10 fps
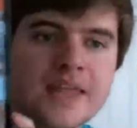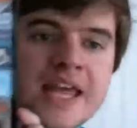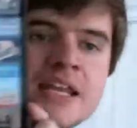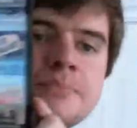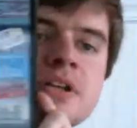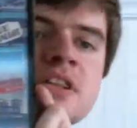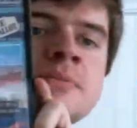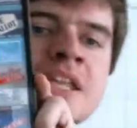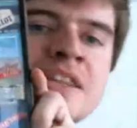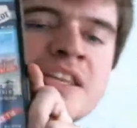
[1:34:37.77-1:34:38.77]
and he put them
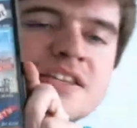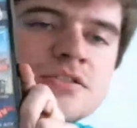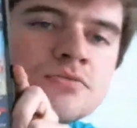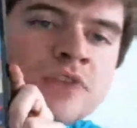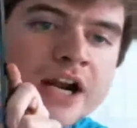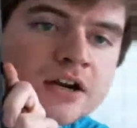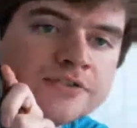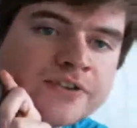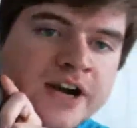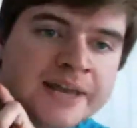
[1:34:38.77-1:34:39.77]
in this record
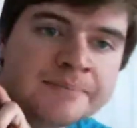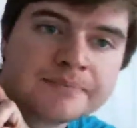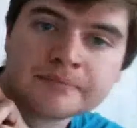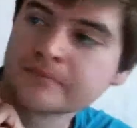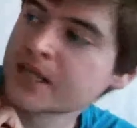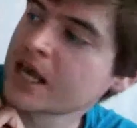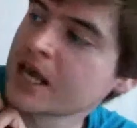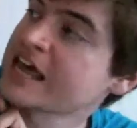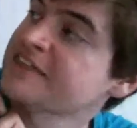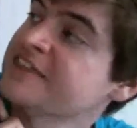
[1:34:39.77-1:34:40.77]
frame.
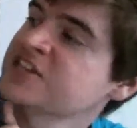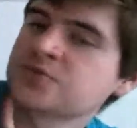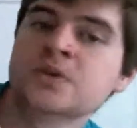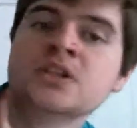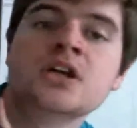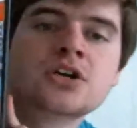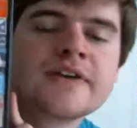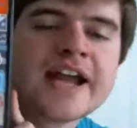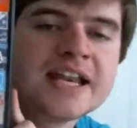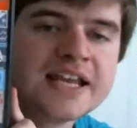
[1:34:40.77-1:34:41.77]
This would look
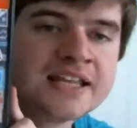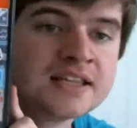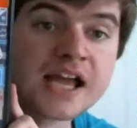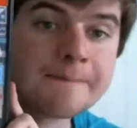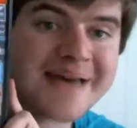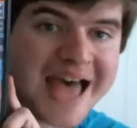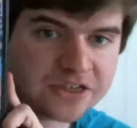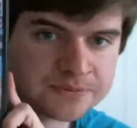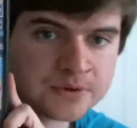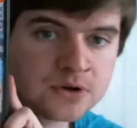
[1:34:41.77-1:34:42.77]
great in like a
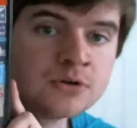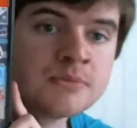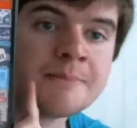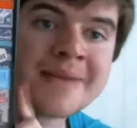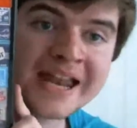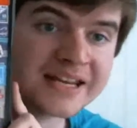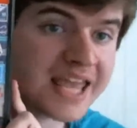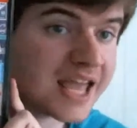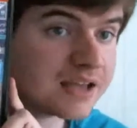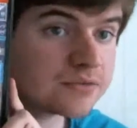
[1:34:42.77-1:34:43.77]
bathroom, a man
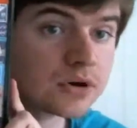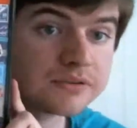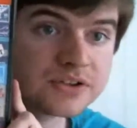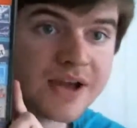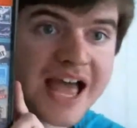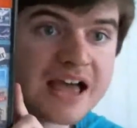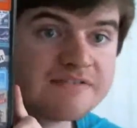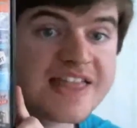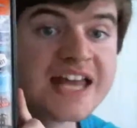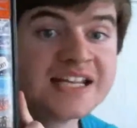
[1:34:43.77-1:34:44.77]
cave, or if you have
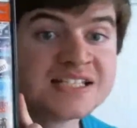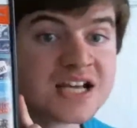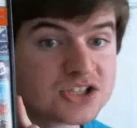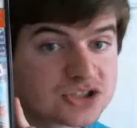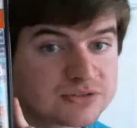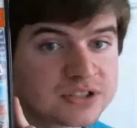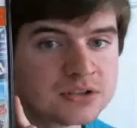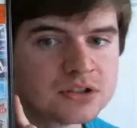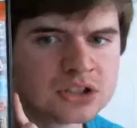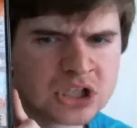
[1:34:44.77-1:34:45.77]
that
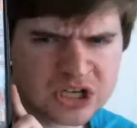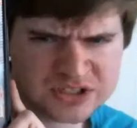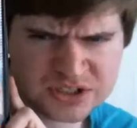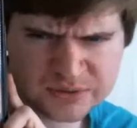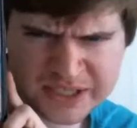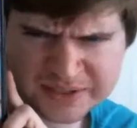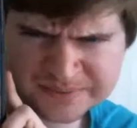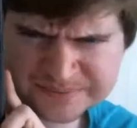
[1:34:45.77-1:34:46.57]
industrial look to it.